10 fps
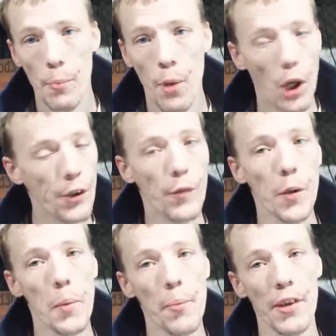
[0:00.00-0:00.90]
Part of
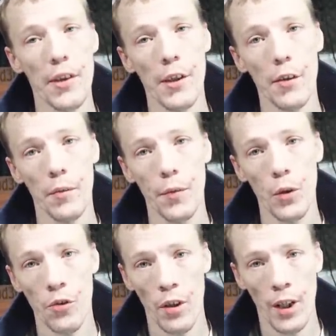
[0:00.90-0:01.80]
doing business,
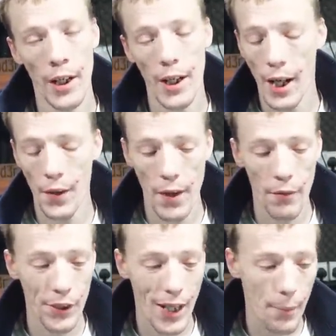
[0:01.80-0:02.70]
unfortunately, and there
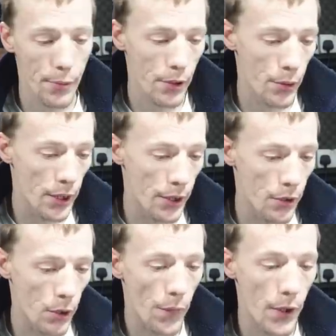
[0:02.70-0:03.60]
is absolutely
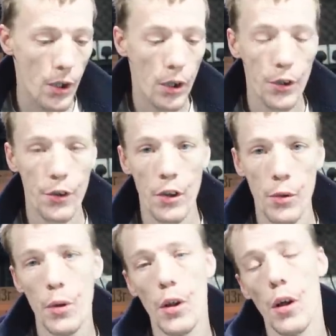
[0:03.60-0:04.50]
nothing I can
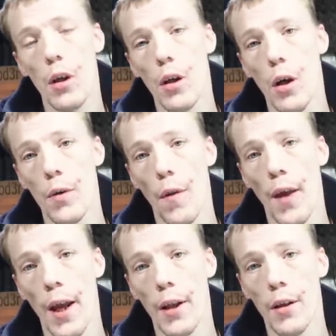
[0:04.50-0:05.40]
do other
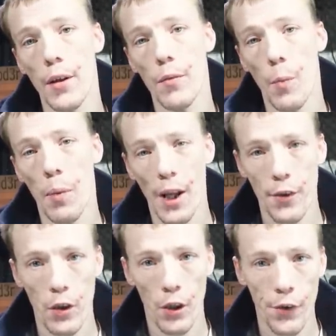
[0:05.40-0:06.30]
than replace
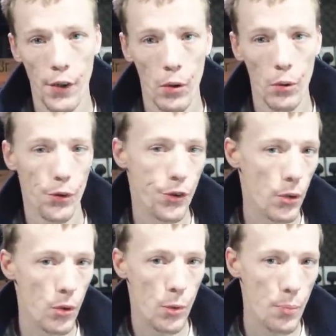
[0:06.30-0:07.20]
the console,
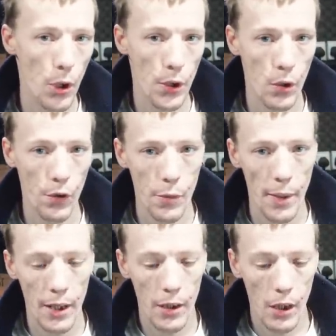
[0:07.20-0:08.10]
do good by the customer,